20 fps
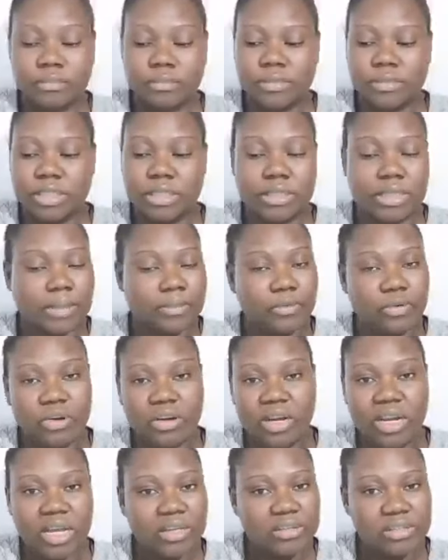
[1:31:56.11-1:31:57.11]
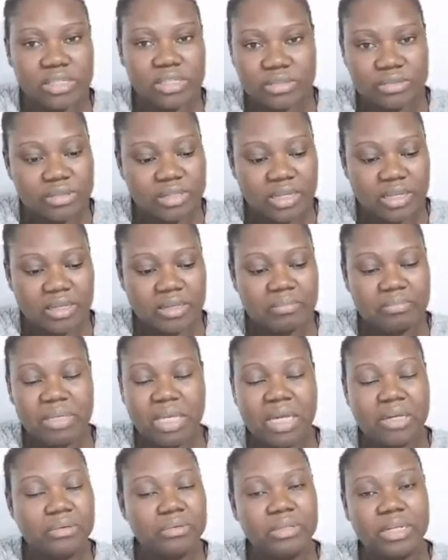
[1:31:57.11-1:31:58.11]
Sister Bukola, are you still there? Me
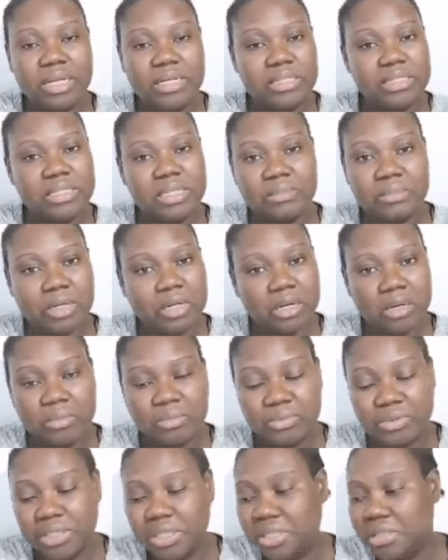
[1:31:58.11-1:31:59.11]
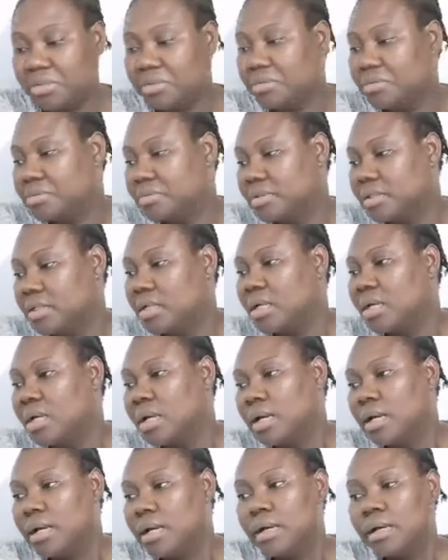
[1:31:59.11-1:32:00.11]
and you na the same club we dey.
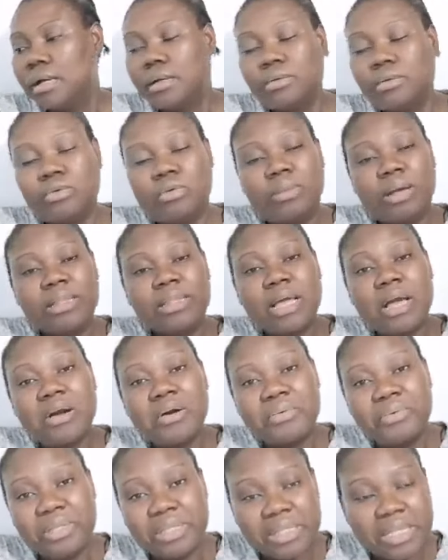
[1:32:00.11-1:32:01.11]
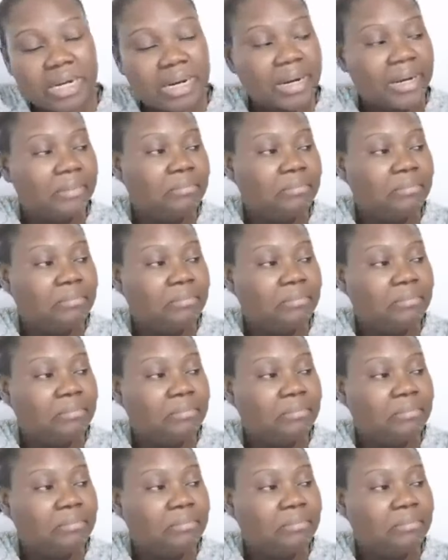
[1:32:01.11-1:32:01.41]
No matter how we try,